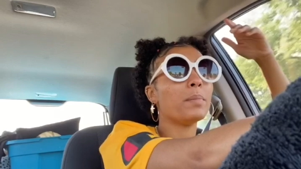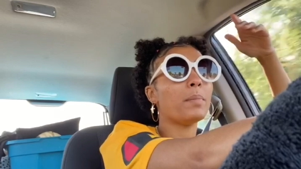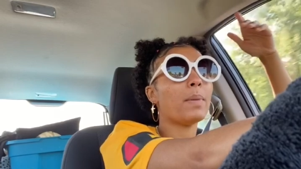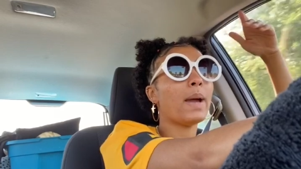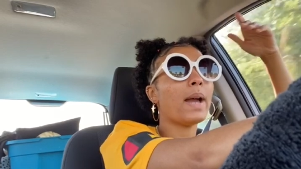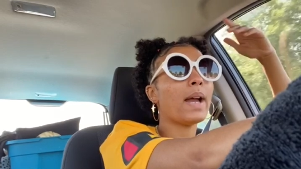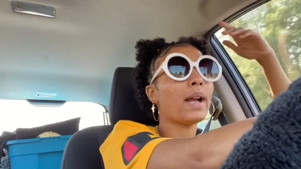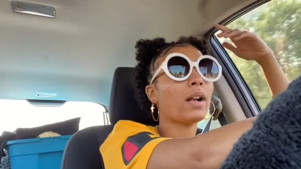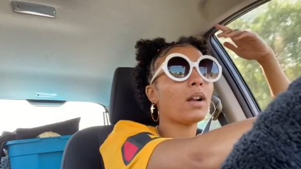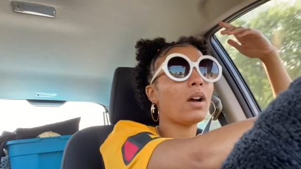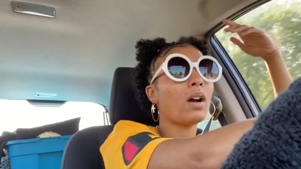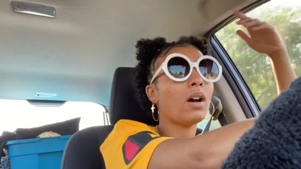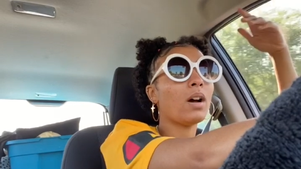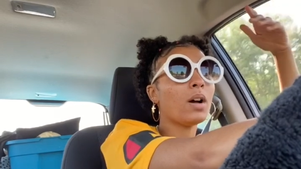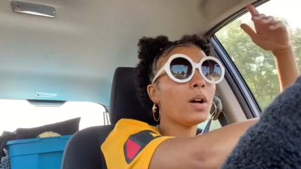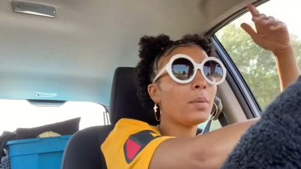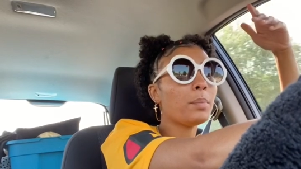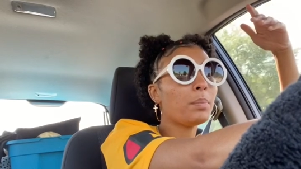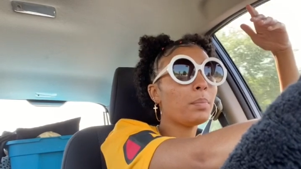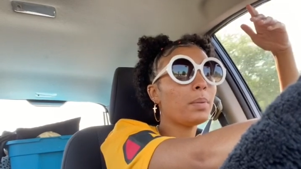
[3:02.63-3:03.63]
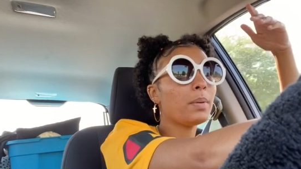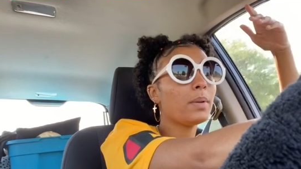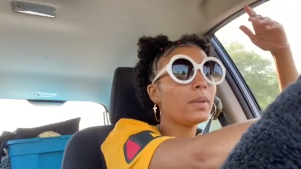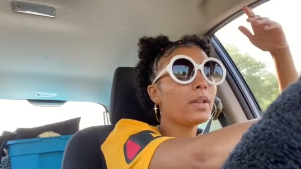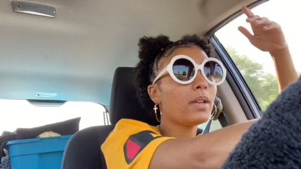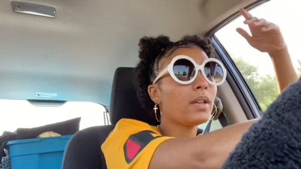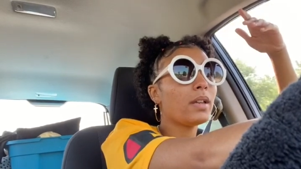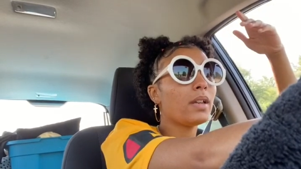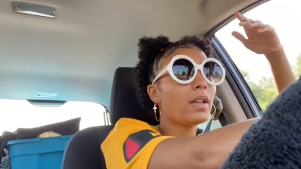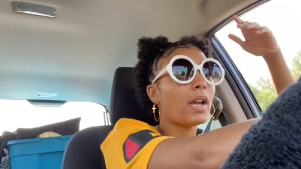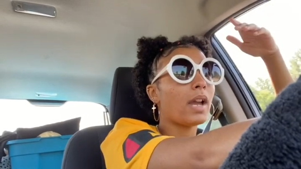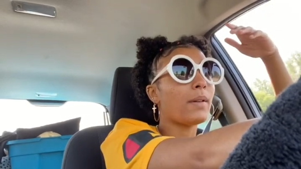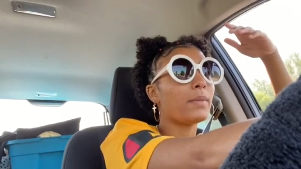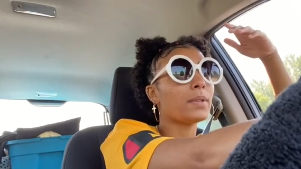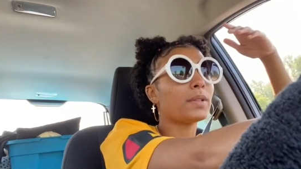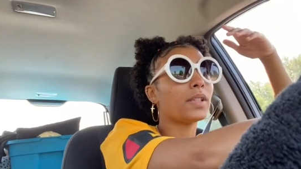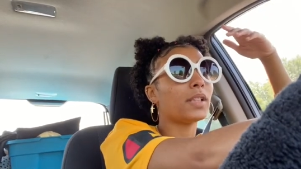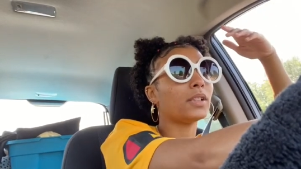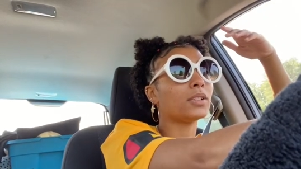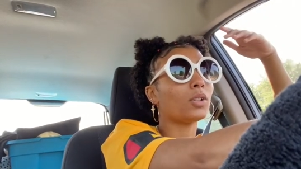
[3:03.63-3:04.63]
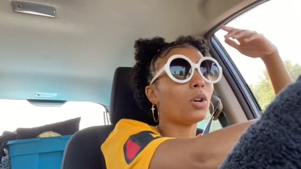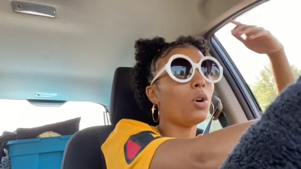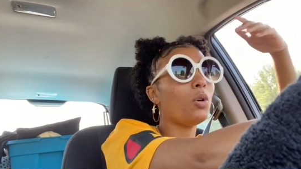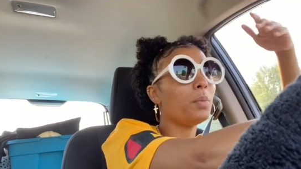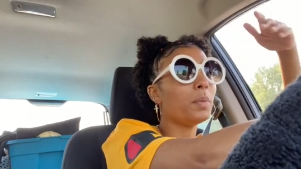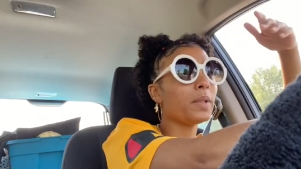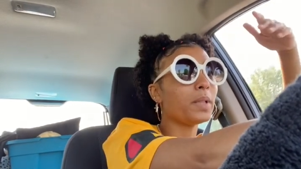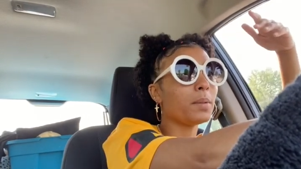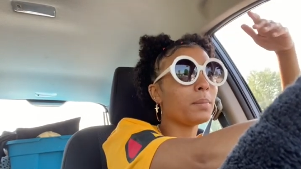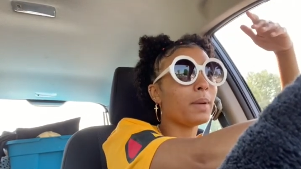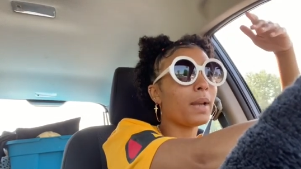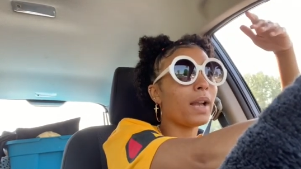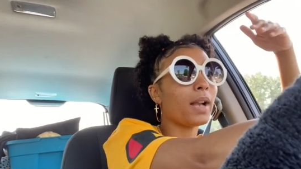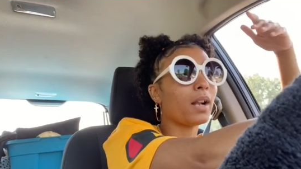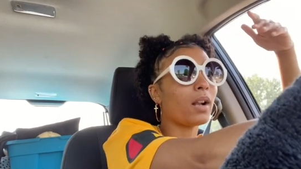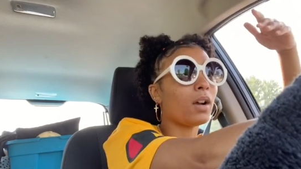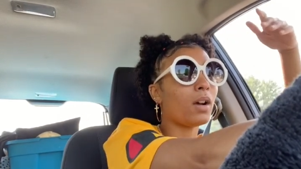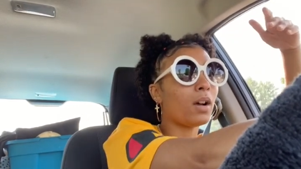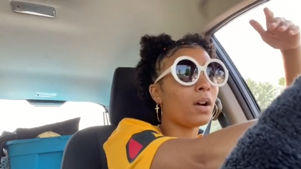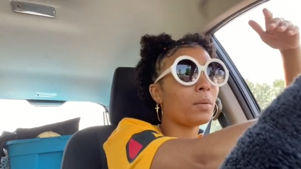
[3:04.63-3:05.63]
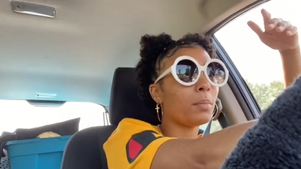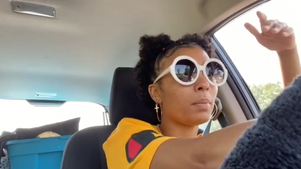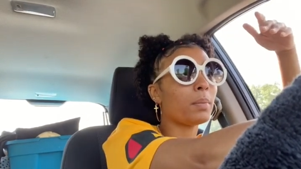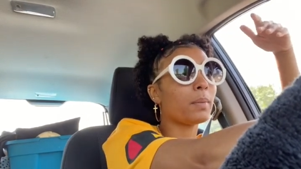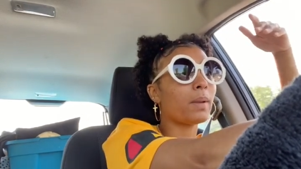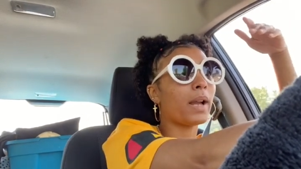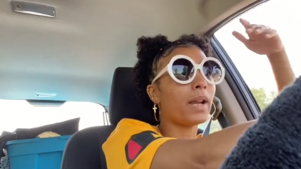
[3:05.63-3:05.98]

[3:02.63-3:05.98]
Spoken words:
back up. Everything's opening back up.